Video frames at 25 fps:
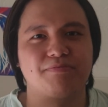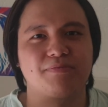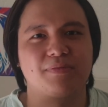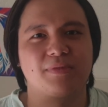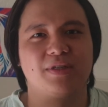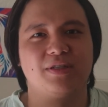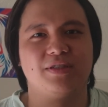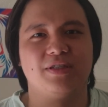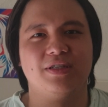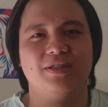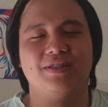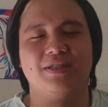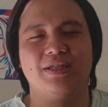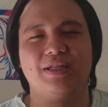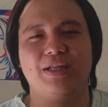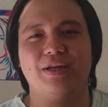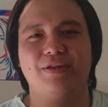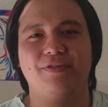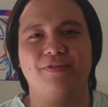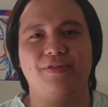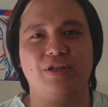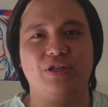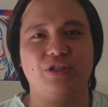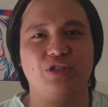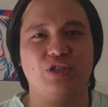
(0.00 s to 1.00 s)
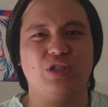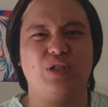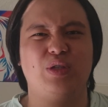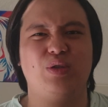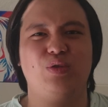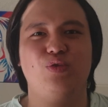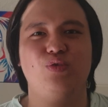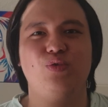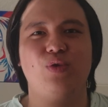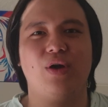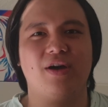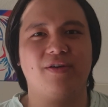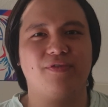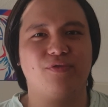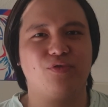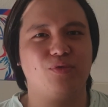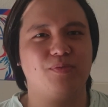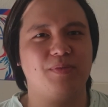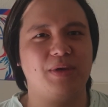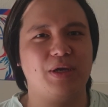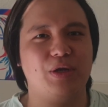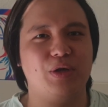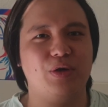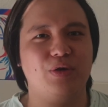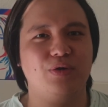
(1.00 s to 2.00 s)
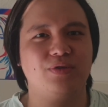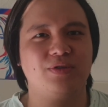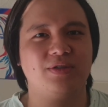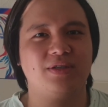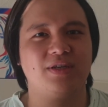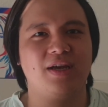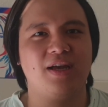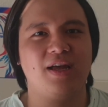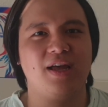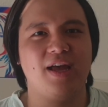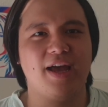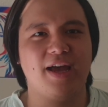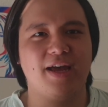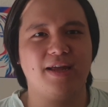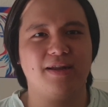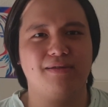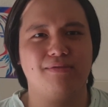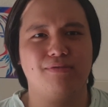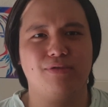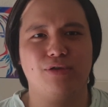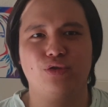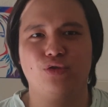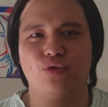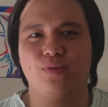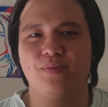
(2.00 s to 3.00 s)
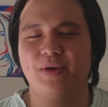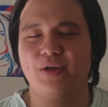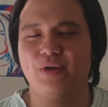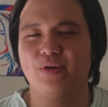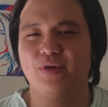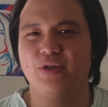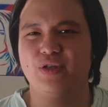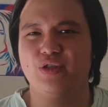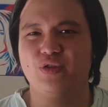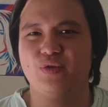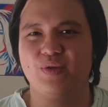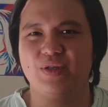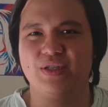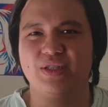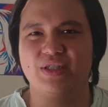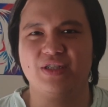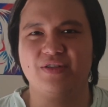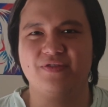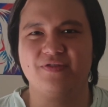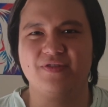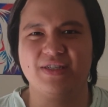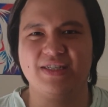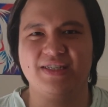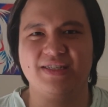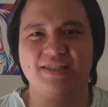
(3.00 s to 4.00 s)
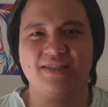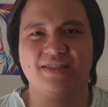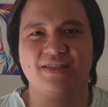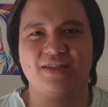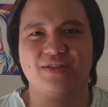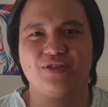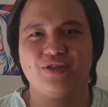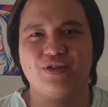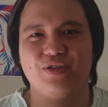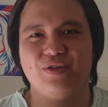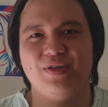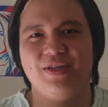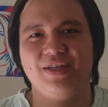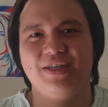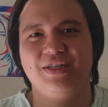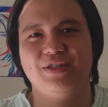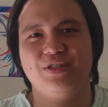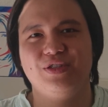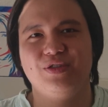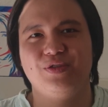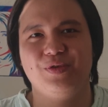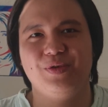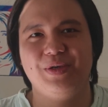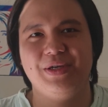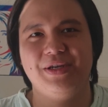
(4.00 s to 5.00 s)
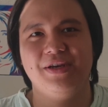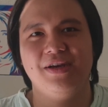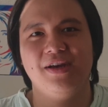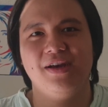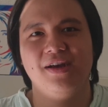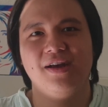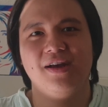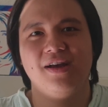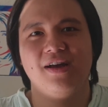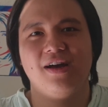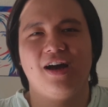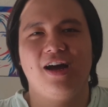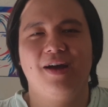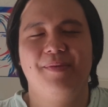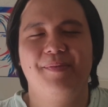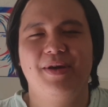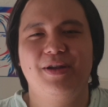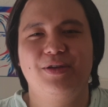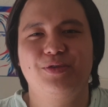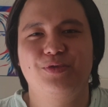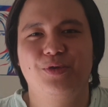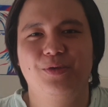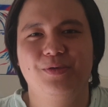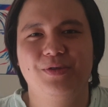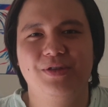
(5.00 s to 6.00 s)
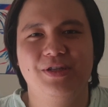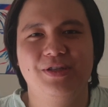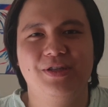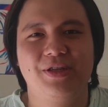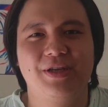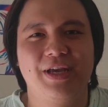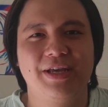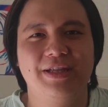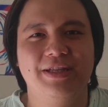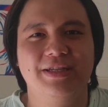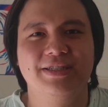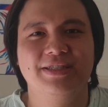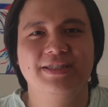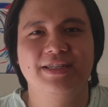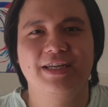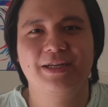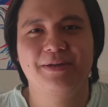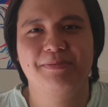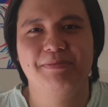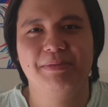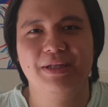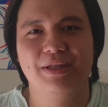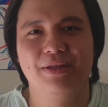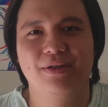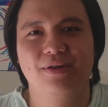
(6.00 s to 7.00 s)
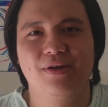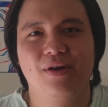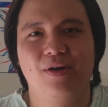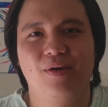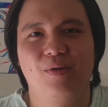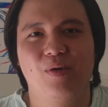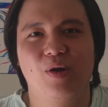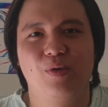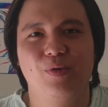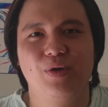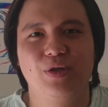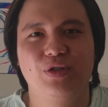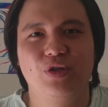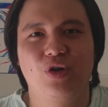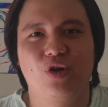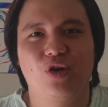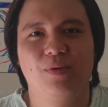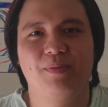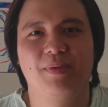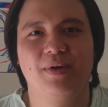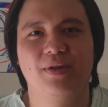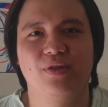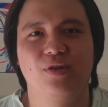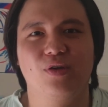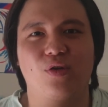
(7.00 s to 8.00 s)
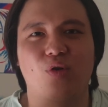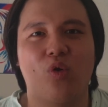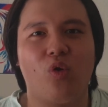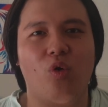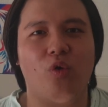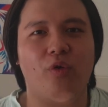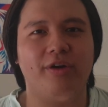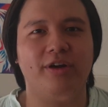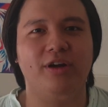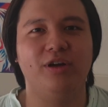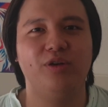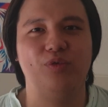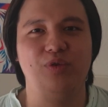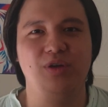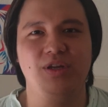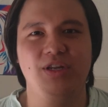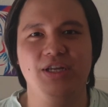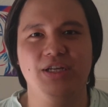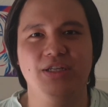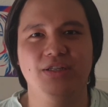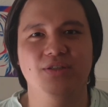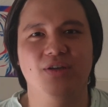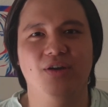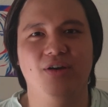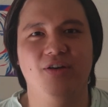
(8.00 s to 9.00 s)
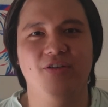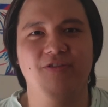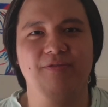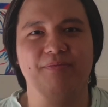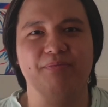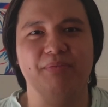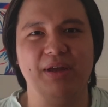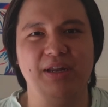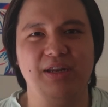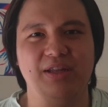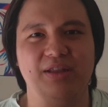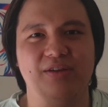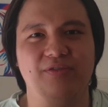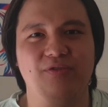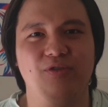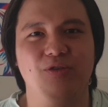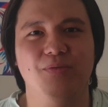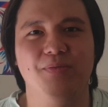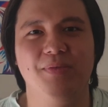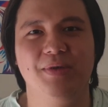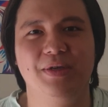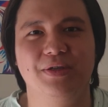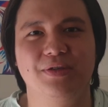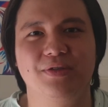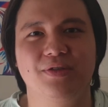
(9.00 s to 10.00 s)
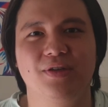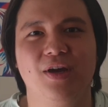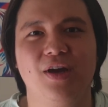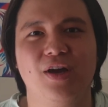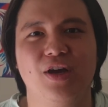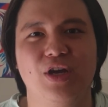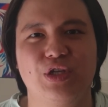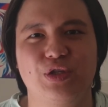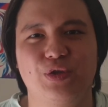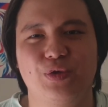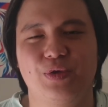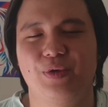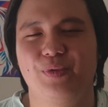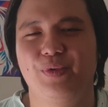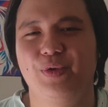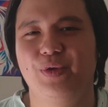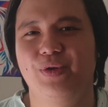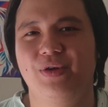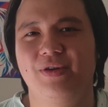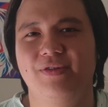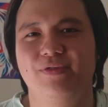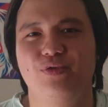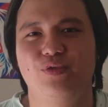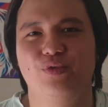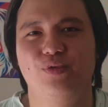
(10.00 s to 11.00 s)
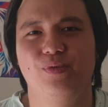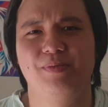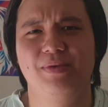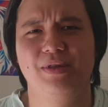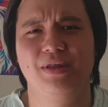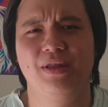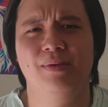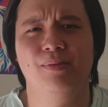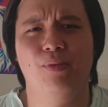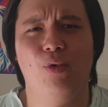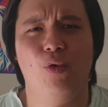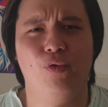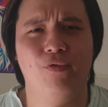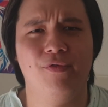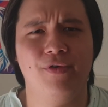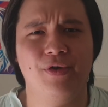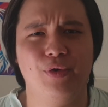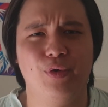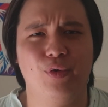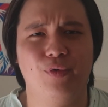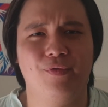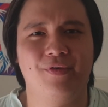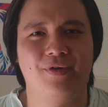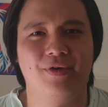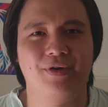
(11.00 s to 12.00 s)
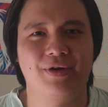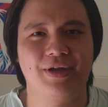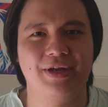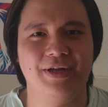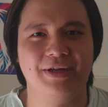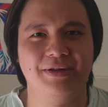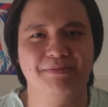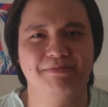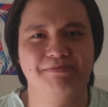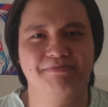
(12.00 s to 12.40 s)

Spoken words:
since a lot of dishes do have tomatoes, and the tomato history itself is such a unique history, I might as well dedicate a segment where we talk about the core ingredients of many different meals so that we don't have to repeat them over and over again.